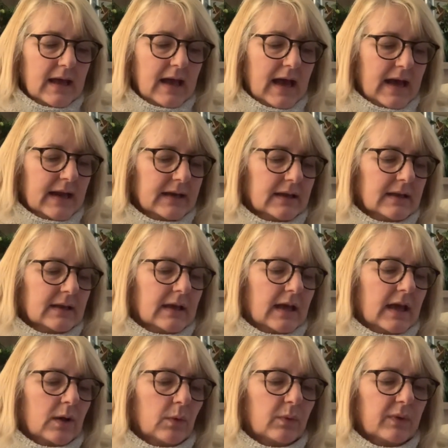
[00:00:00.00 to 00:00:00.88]
And
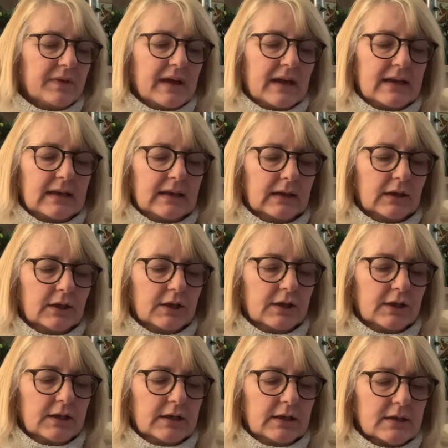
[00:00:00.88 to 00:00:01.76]
with any
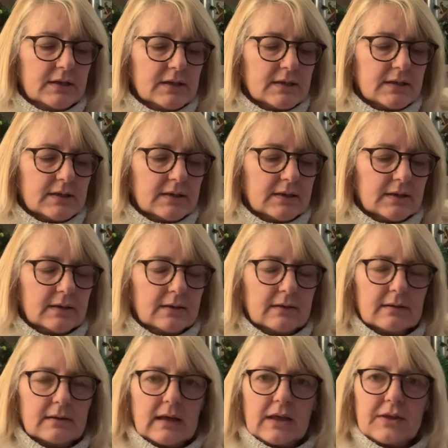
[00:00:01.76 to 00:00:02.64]
learners,
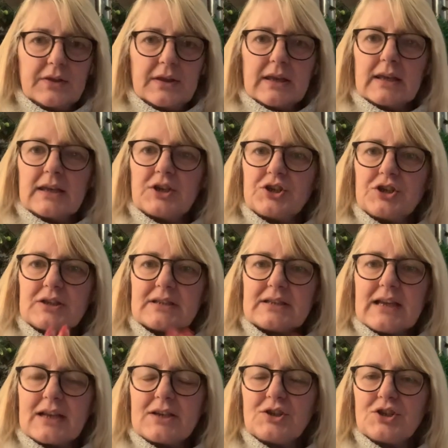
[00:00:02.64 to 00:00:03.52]
I think it's your
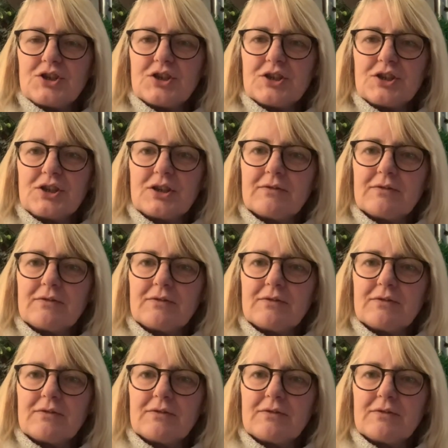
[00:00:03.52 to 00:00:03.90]
tension.